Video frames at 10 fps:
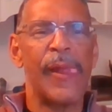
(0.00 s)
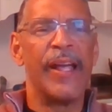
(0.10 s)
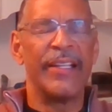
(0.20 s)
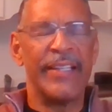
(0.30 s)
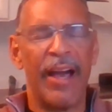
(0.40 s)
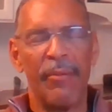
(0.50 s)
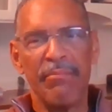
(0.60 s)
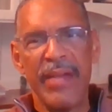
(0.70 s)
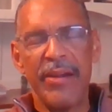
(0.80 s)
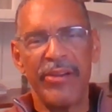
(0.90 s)
Now
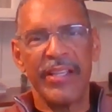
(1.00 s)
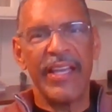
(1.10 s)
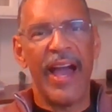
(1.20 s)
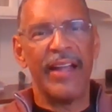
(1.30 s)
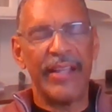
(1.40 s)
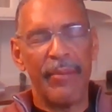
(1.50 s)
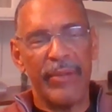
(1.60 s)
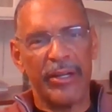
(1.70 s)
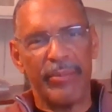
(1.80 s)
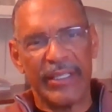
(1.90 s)
Mary got, not Mary,
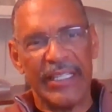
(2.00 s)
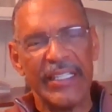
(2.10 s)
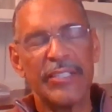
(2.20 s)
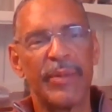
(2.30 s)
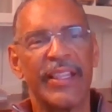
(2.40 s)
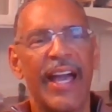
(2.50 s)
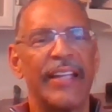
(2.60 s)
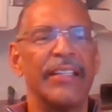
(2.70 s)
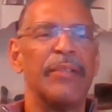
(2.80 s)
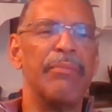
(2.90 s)
but Elizabeth got in
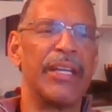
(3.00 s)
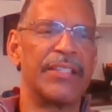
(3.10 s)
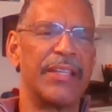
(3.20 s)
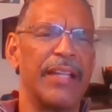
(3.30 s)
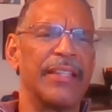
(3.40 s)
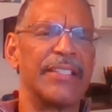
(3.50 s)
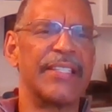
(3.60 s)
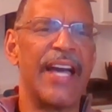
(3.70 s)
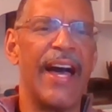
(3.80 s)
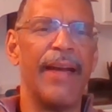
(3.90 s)
the mix at this
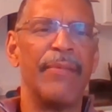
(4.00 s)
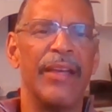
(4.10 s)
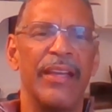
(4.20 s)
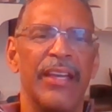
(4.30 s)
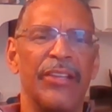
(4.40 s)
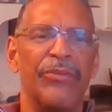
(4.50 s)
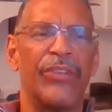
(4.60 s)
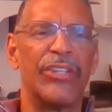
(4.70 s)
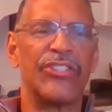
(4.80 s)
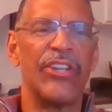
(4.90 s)
time in
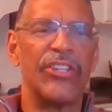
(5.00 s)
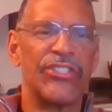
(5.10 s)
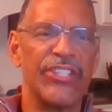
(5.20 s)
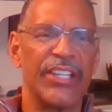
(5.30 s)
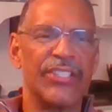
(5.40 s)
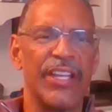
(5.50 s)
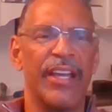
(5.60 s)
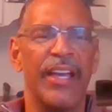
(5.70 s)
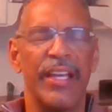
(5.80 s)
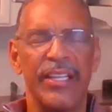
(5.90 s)
verse 60.
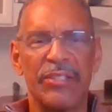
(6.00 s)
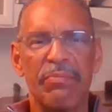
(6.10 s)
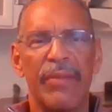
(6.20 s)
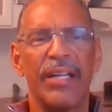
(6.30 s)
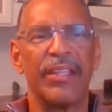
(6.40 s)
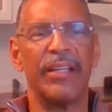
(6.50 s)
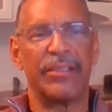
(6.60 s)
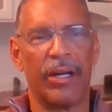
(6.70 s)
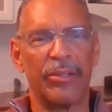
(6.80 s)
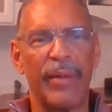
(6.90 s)
His mother,
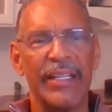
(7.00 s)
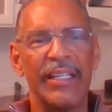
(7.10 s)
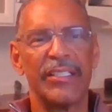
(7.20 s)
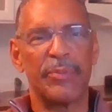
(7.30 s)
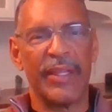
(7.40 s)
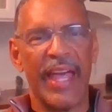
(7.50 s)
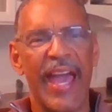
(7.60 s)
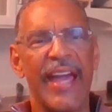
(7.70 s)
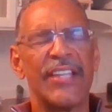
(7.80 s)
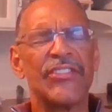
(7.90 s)
talking about Elizabeth,
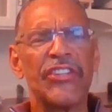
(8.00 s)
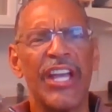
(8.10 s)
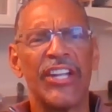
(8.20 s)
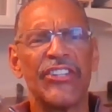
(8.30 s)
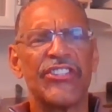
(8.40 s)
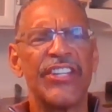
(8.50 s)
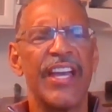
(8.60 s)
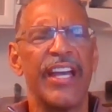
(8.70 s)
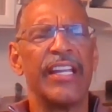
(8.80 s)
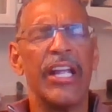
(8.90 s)
answered and
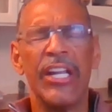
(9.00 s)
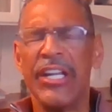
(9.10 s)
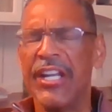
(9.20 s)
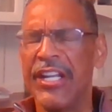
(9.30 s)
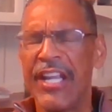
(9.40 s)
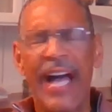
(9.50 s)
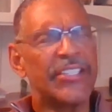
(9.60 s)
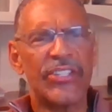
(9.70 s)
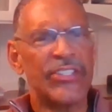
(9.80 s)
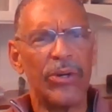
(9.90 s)
said, not
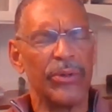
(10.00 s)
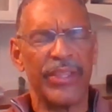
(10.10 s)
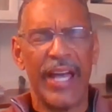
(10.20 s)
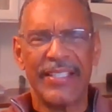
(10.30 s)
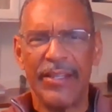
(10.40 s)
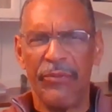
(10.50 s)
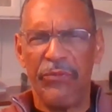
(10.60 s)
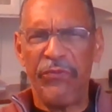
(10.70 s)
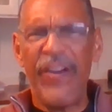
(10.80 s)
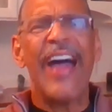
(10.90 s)
so. That's
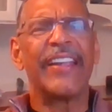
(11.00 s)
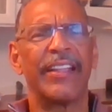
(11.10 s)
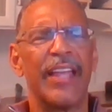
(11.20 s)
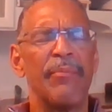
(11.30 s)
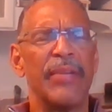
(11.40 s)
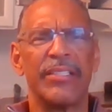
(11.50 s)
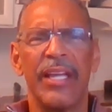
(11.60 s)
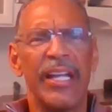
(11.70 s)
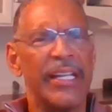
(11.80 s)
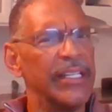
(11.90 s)
emphatic. That means
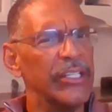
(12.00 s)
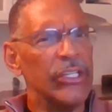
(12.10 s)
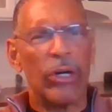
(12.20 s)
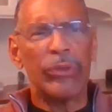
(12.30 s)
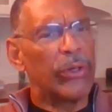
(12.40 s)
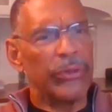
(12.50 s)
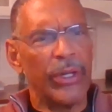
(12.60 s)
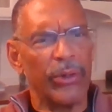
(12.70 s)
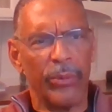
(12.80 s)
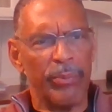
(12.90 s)
no, no,
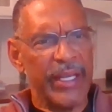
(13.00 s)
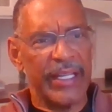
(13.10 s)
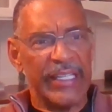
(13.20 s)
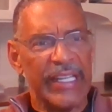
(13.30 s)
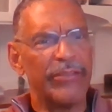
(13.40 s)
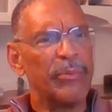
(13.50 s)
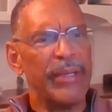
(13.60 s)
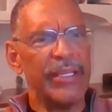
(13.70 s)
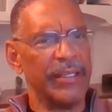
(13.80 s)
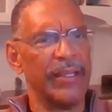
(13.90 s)
no, may it never
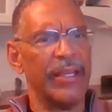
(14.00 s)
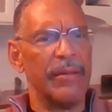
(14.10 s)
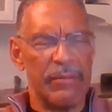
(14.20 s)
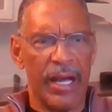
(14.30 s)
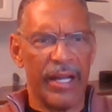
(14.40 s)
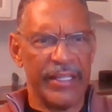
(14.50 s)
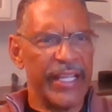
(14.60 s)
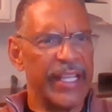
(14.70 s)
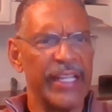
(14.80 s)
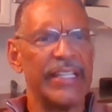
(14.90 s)
be. Now,
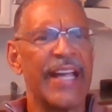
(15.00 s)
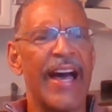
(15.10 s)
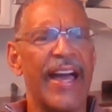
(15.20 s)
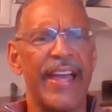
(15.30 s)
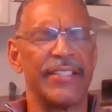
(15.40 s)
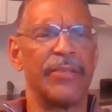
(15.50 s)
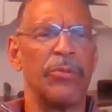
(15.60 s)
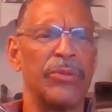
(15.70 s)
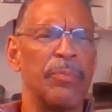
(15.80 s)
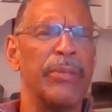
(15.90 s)
negenitai, as it
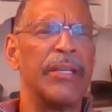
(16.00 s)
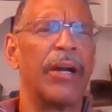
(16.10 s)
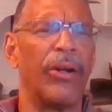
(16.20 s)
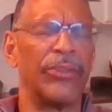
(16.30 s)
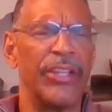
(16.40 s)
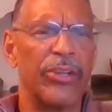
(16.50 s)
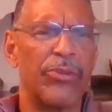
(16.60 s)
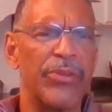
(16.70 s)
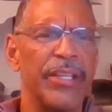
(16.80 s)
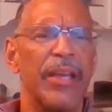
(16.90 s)
would be called in the
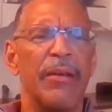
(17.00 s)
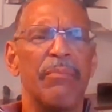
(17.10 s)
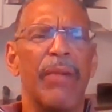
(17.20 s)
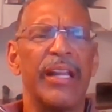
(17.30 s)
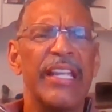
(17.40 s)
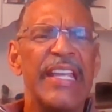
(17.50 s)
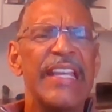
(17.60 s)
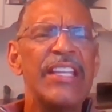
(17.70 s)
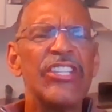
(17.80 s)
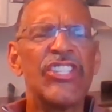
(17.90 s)
Greek, but he
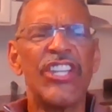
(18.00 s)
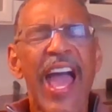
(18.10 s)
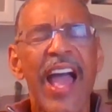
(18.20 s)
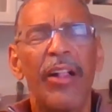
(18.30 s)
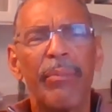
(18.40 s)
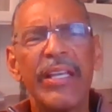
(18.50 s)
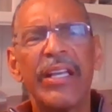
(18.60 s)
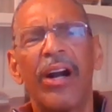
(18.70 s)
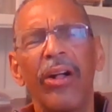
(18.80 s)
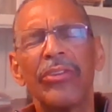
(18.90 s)
shall be
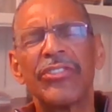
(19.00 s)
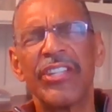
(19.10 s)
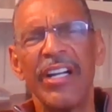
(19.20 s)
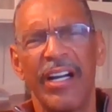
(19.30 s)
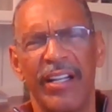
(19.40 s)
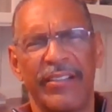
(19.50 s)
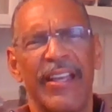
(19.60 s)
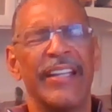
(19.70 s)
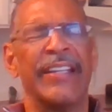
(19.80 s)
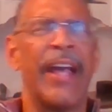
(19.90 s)
called John.
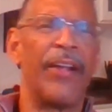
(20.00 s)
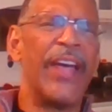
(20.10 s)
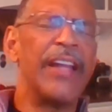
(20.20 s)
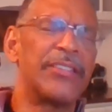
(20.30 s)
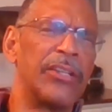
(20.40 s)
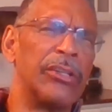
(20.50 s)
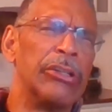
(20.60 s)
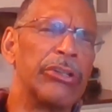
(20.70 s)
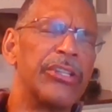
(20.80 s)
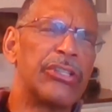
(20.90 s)
Now that's
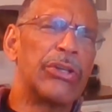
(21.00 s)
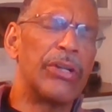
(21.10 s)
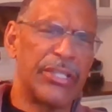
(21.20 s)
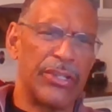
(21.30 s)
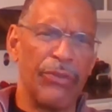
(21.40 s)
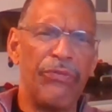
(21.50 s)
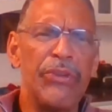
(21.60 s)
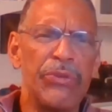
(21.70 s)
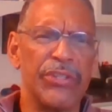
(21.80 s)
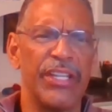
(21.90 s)
looking towards the
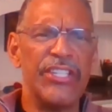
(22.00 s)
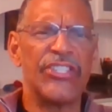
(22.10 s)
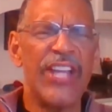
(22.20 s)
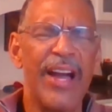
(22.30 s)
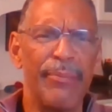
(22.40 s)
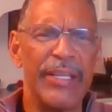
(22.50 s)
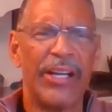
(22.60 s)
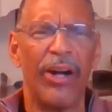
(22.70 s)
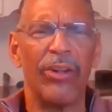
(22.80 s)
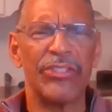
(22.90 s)
future. He shall be
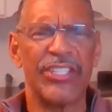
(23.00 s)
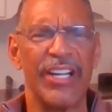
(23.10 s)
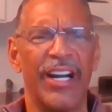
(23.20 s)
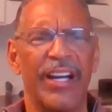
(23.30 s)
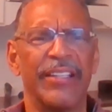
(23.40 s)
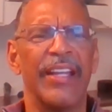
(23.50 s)
called John.